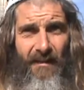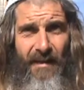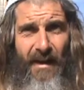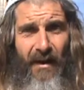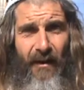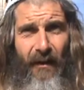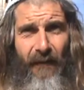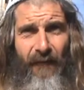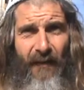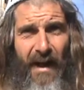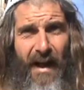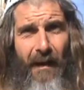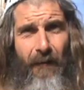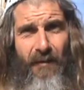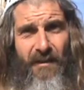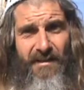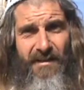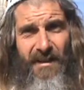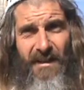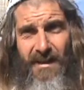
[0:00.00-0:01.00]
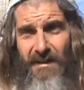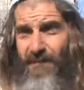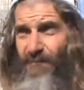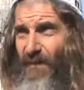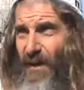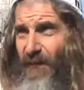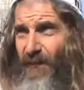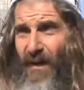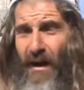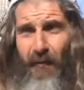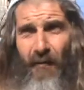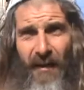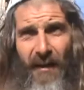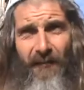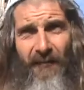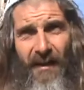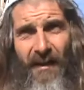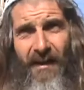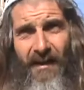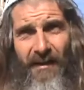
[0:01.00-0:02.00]
Now, if I were
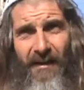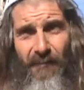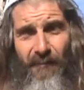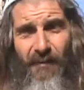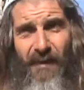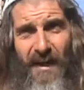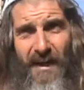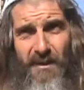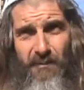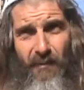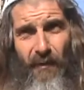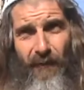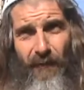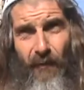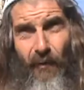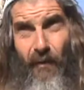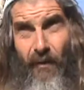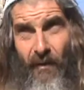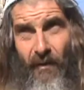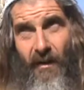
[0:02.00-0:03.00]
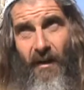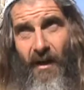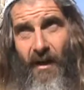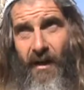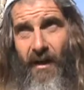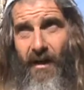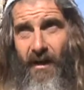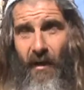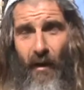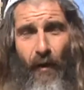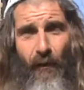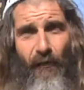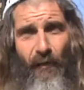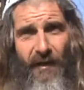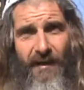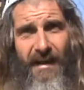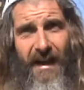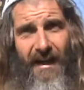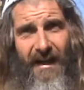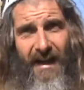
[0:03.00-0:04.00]
living in a place where for
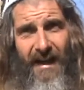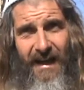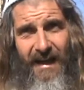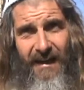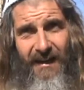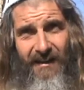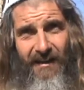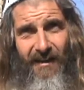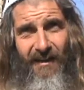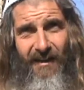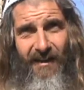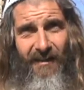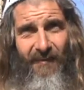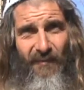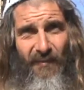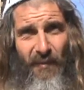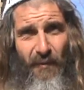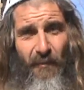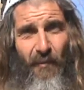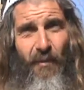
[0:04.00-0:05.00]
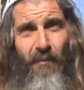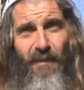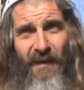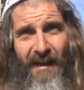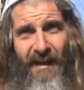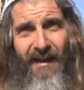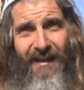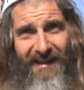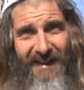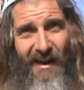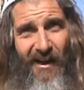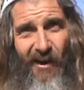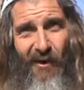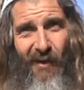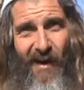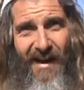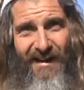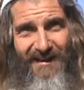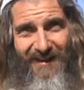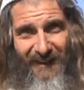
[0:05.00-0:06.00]
over a decade we're being
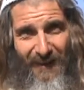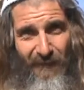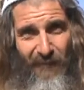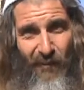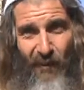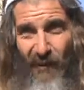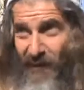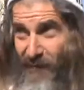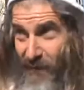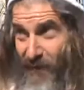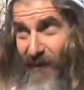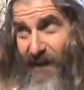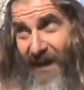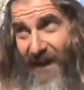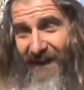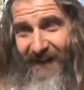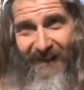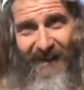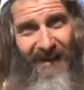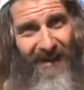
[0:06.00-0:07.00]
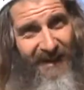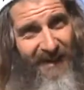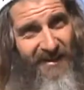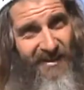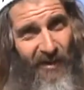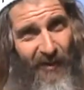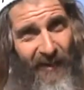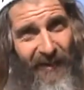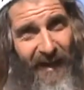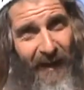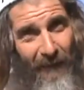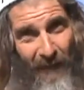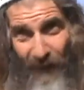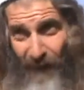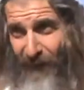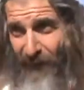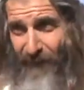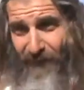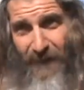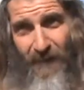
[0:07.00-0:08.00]
terrorized to the point where, hey, it started out
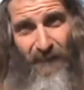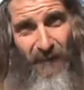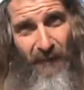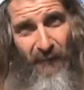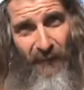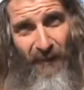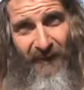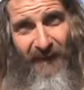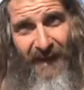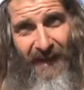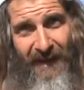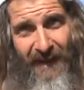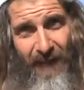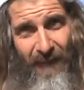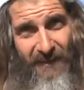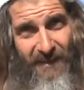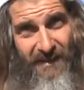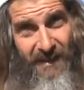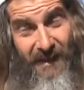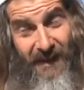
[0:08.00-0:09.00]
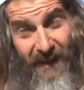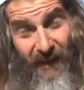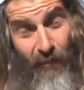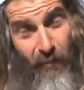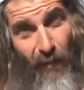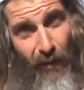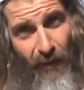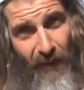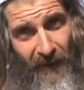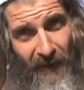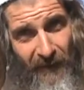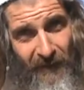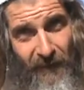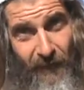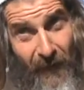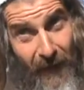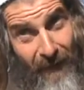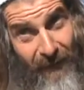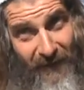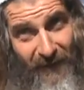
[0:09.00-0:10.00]
with 50 people a day in every city, quota,
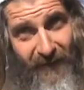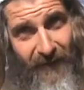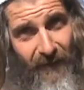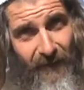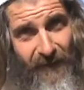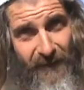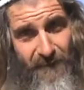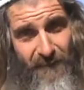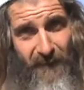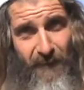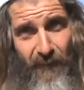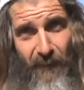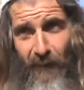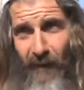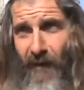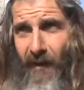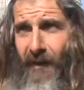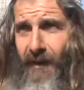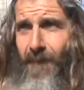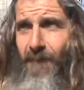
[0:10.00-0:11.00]
you have to kill these people.